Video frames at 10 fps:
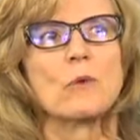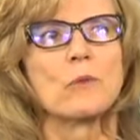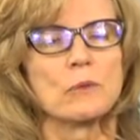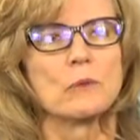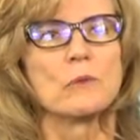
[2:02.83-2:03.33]

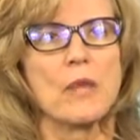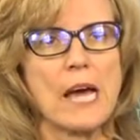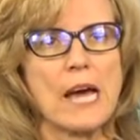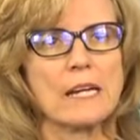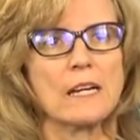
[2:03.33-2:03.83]
through
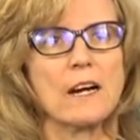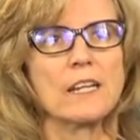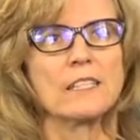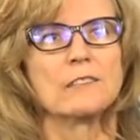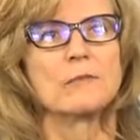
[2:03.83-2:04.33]
that
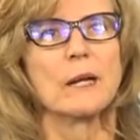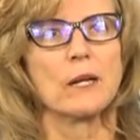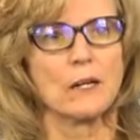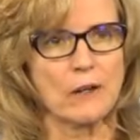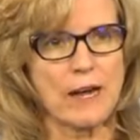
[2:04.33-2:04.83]
kind of
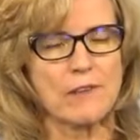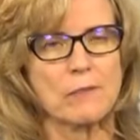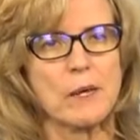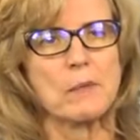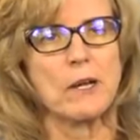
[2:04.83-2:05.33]
paragraph
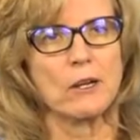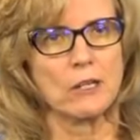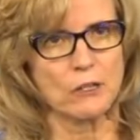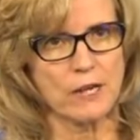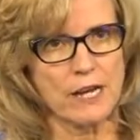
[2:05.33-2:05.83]
by
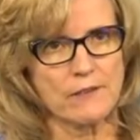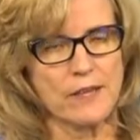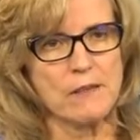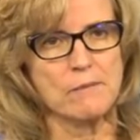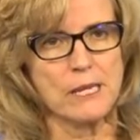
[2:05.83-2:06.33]
paragraph
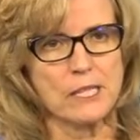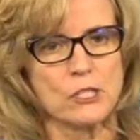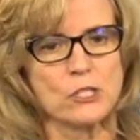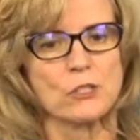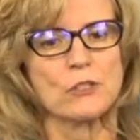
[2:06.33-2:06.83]
and make
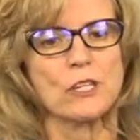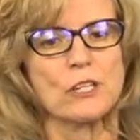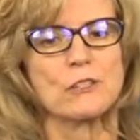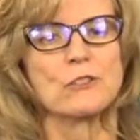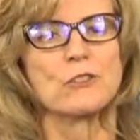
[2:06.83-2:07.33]
sure that
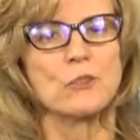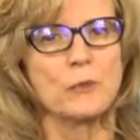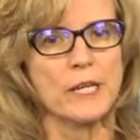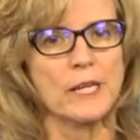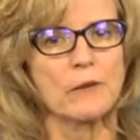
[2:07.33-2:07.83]
you're
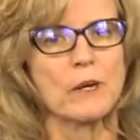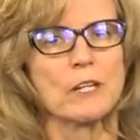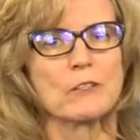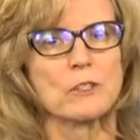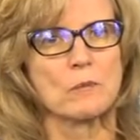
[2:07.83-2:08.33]
doing what
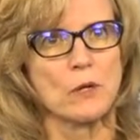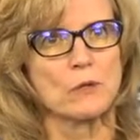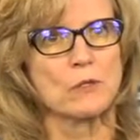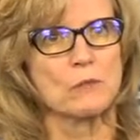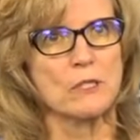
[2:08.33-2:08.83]
you're
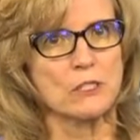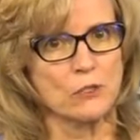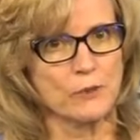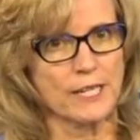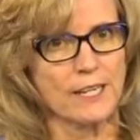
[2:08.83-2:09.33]
supposed to be
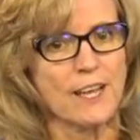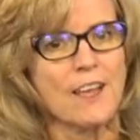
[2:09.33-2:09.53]
doing.